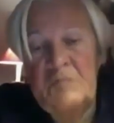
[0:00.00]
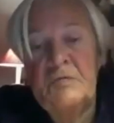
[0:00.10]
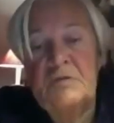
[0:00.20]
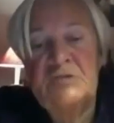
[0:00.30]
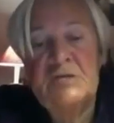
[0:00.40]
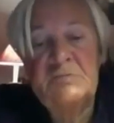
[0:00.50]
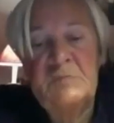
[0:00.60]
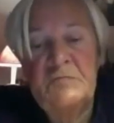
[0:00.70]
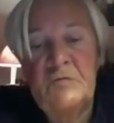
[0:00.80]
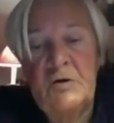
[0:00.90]
just
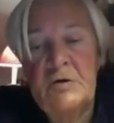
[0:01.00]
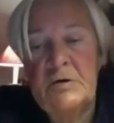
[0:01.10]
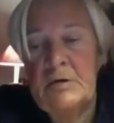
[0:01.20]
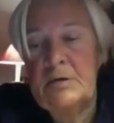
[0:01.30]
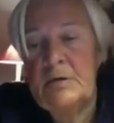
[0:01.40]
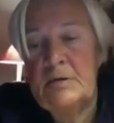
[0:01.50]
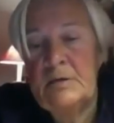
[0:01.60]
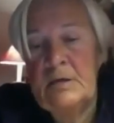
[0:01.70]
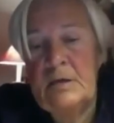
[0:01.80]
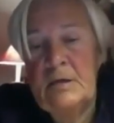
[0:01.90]
before
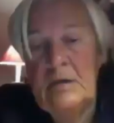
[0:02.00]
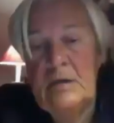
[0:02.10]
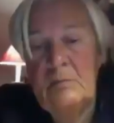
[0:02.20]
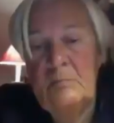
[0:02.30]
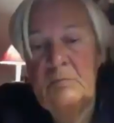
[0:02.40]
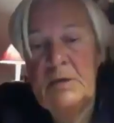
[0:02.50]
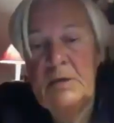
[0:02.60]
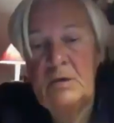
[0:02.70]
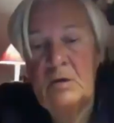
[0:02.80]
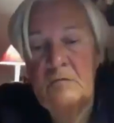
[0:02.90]
the
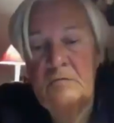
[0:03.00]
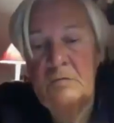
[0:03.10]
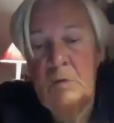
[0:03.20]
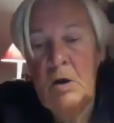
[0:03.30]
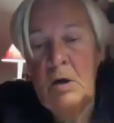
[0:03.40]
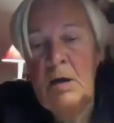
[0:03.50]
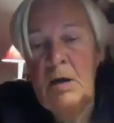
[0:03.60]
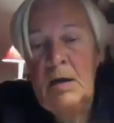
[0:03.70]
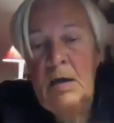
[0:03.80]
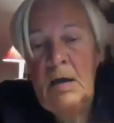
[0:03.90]
breaking of the wall,
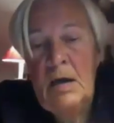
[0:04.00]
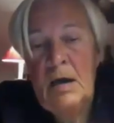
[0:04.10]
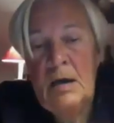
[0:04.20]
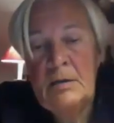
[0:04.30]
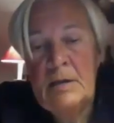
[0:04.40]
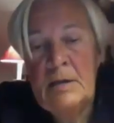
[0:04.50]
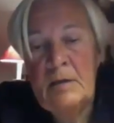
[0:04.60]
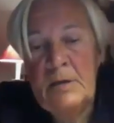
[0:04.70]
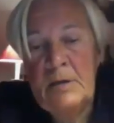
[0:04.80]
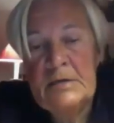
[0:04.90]
there
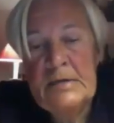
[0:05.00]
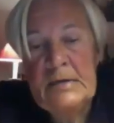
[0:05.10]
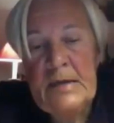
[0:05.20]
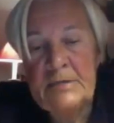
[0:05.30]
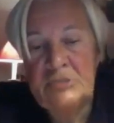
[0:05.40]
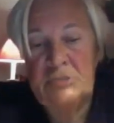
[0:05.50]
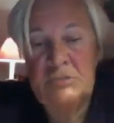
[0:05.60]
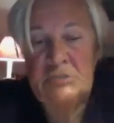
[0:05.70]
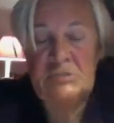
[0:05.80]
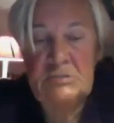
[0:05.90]
were
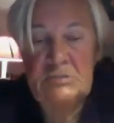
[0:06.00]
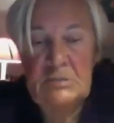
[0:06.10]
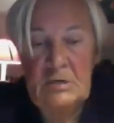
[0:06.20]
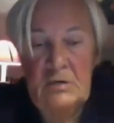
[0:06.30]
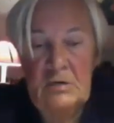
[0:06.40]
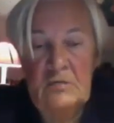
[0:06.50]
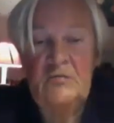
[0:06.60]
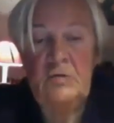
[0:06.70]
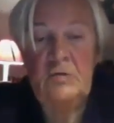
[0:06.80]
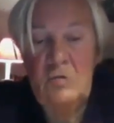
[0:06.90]
elections
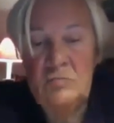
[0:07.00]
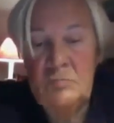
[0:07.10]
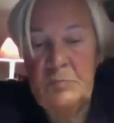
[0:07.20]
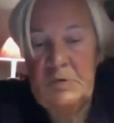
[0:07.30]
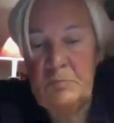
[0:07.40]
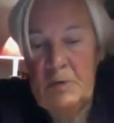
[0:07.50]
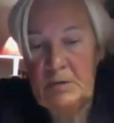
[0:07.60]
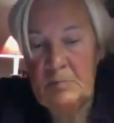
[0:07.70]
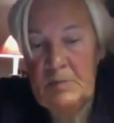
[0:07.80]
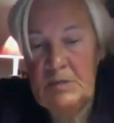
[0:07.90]
for the European
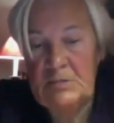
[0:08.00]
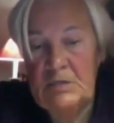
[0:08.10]
Parliament.